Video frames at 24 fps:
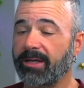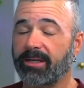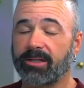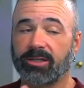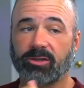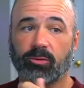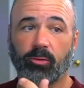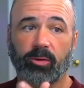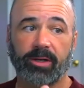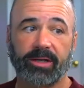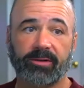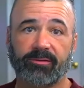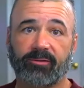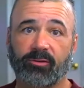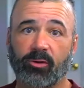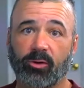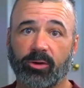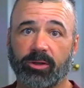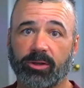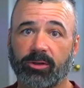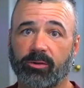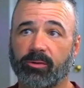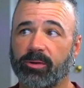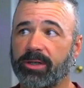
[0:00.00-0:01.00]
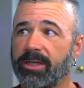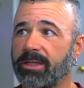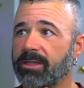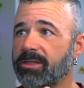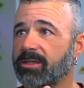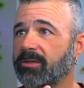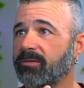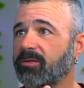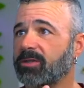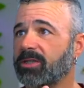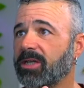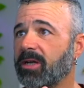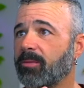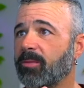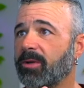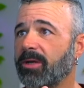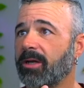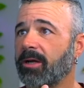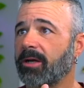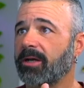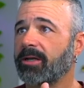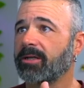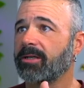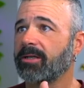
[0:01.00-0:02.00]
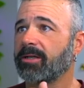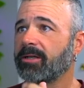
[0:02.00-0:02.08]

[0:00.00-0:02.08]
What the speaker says: at 24 degrees at Gemini,